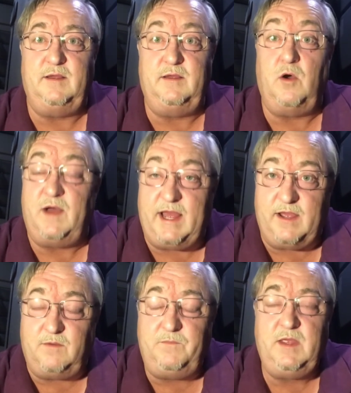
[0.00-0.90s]

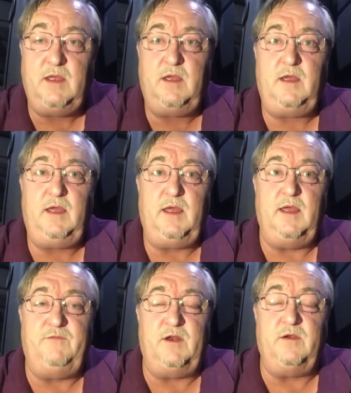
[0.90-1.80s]
Ohio,
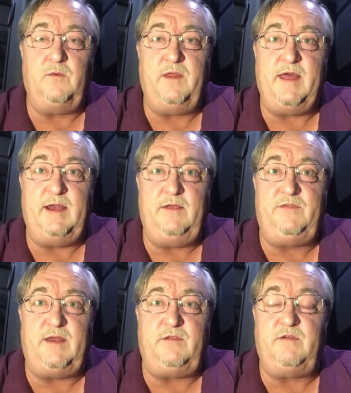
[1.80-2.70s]
if you don't know where that
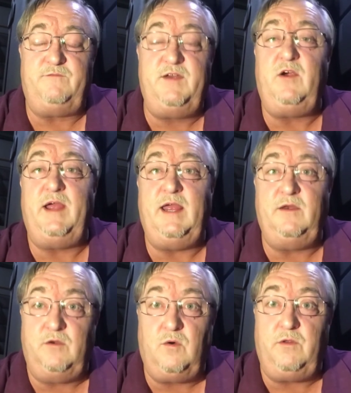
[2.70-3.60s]
is a very
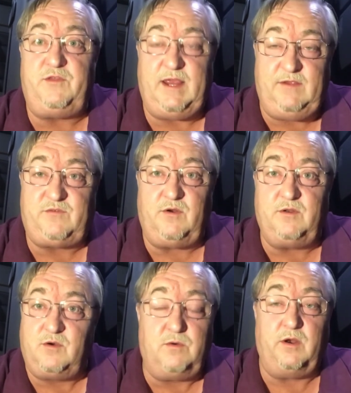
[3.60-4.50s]

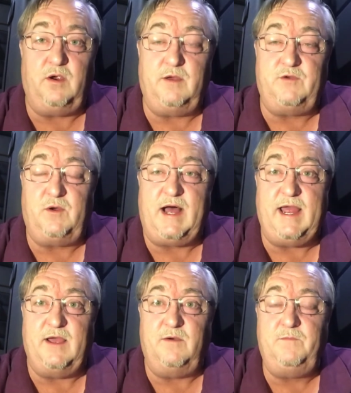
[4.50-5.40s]
northeastern corner of
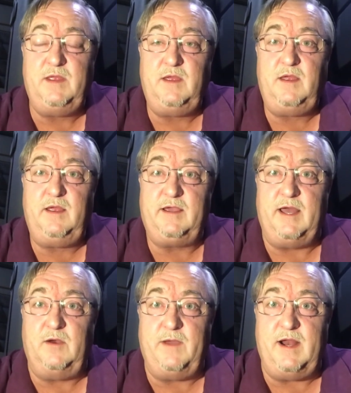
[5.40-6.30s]
Ohio,
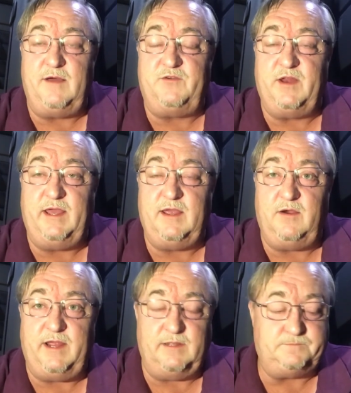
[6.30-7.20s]
kind of right off of Lake
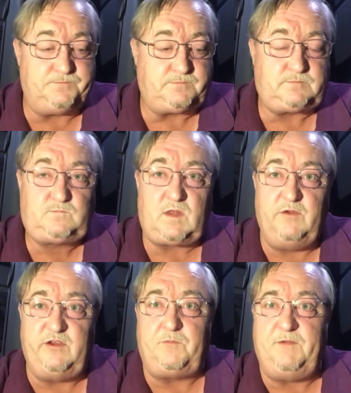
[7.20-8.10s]
Erie,
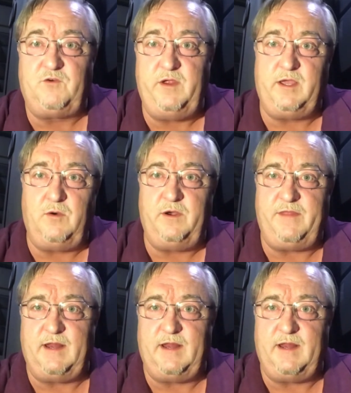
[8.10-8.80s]
just before you go into that